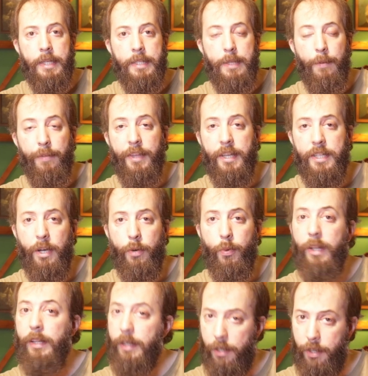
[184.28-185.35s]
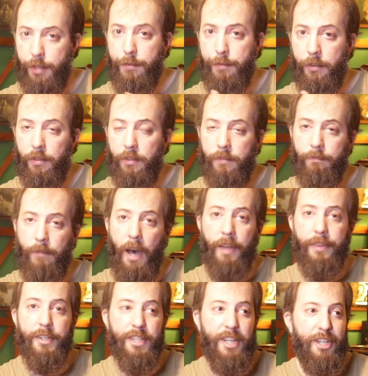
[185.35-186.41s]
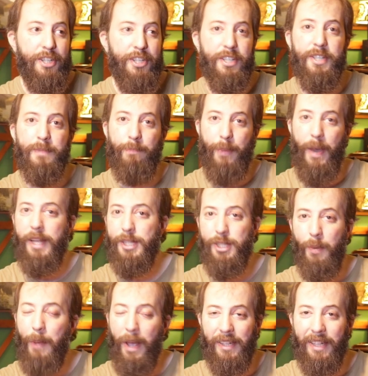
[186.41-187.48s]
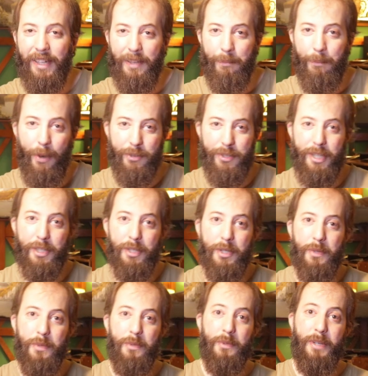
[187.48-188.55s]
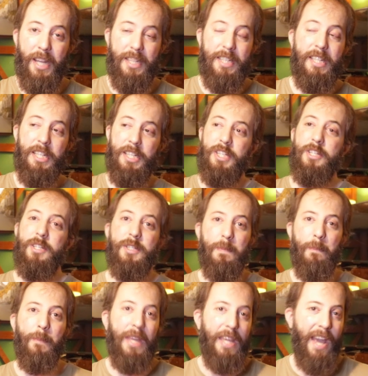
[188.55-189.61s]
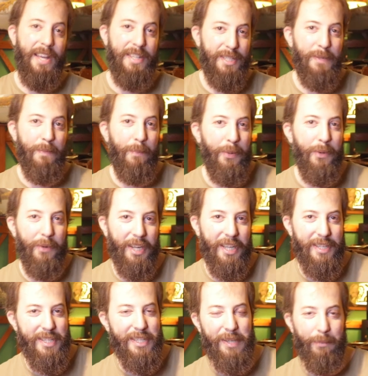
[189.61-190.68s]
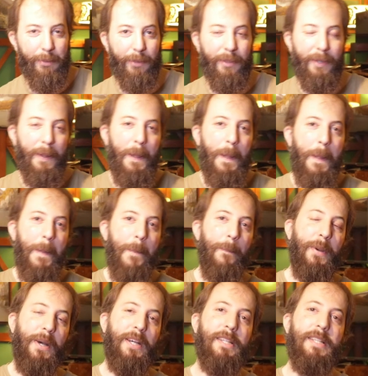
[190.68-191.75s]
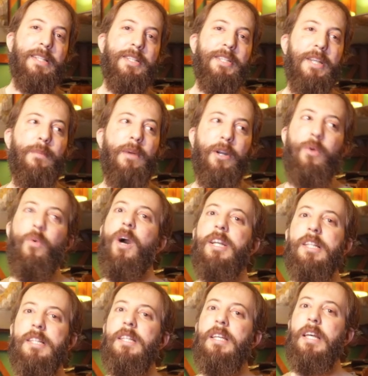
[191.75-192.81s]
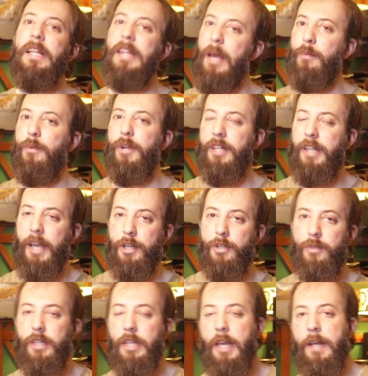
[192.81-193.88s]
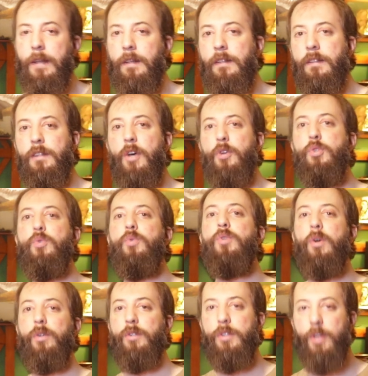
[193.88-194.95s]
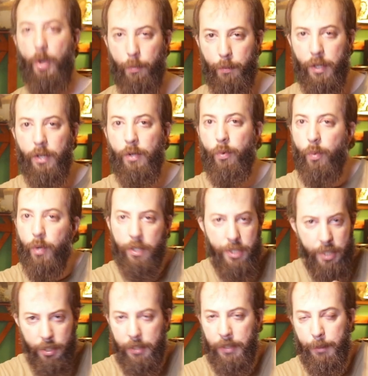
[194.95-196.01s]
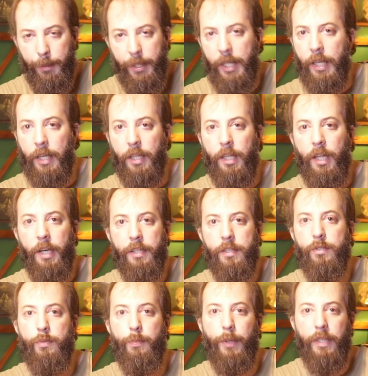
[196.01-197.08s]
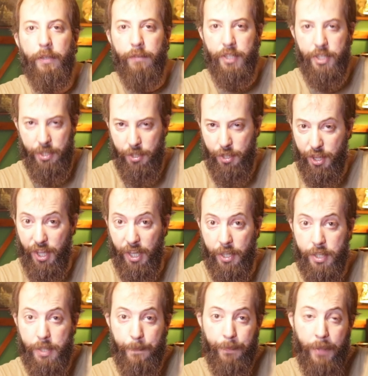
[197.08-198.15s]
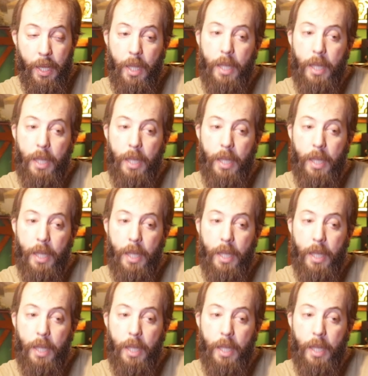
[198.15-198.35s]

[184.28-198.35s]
Some things are really hurtful. Others are just so badly composed that you can see it's just BS, pure and simple. But some are quite elaborate, actually, and those who don't know me will certainly be inclined to believe in such things.